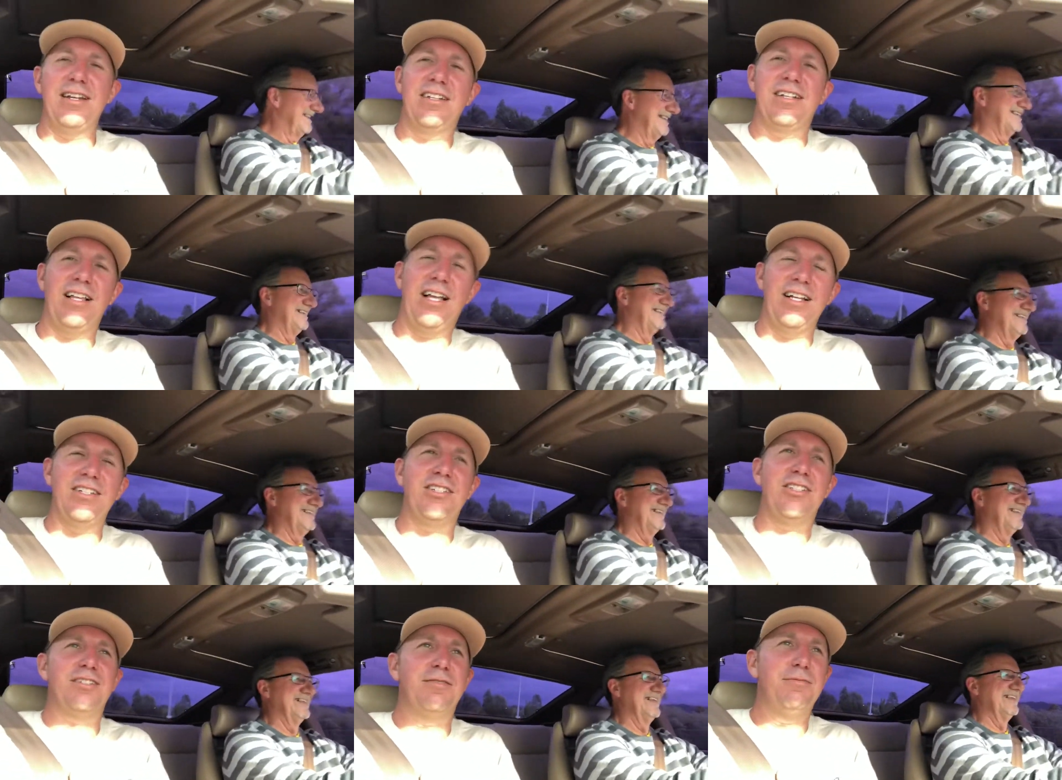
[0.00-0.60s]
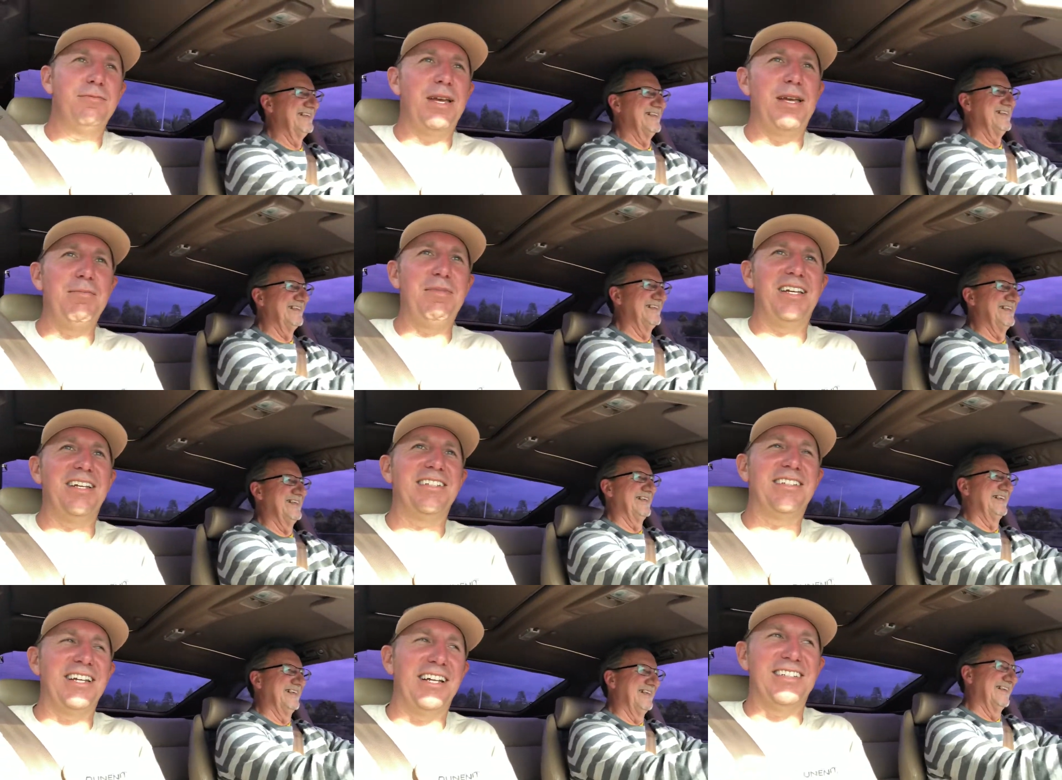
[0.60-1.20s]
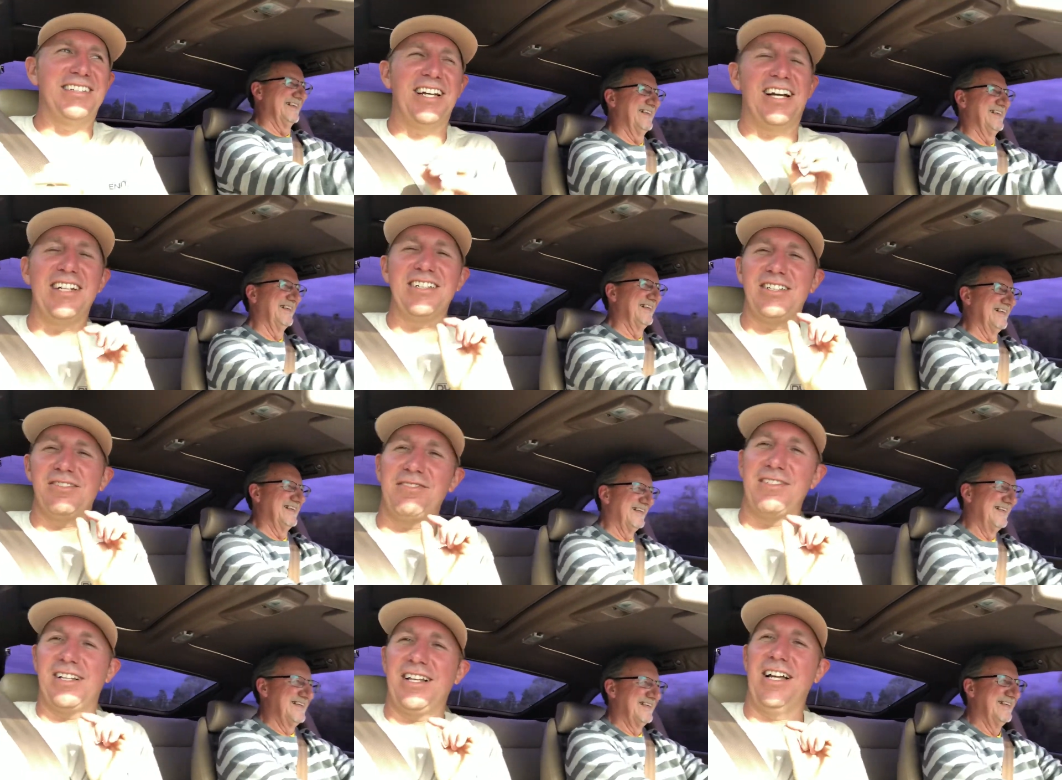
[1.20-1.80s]
Speaker 1: clutch. Maybe a touch
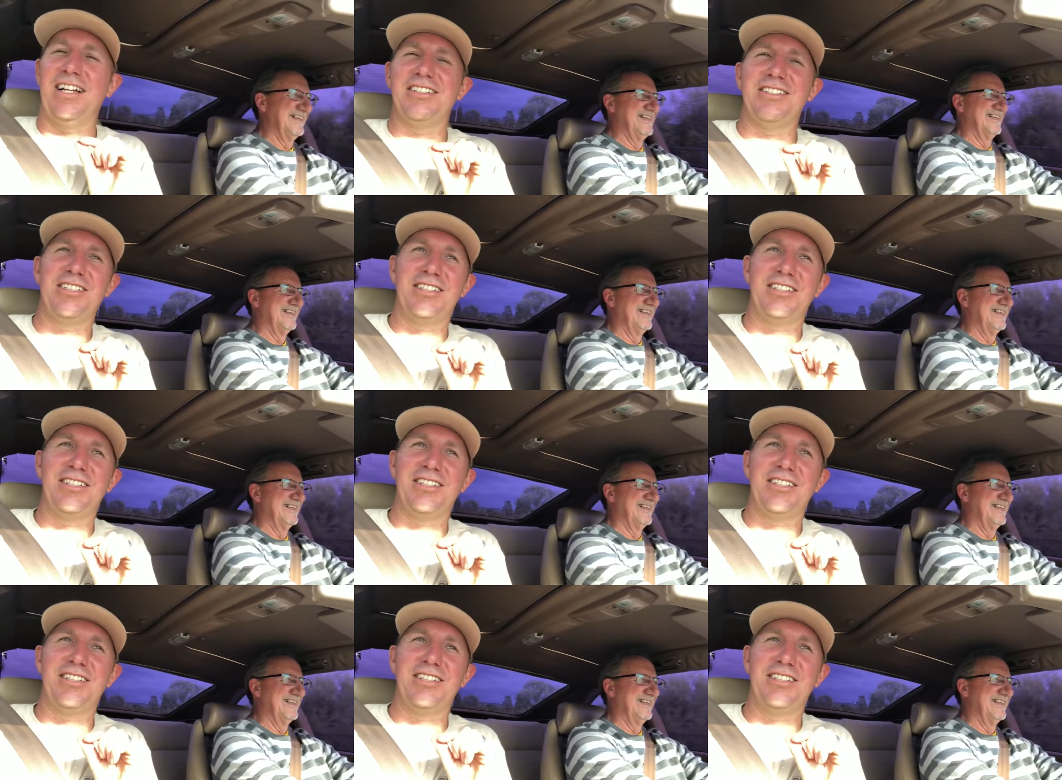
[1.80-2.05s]
of clutch.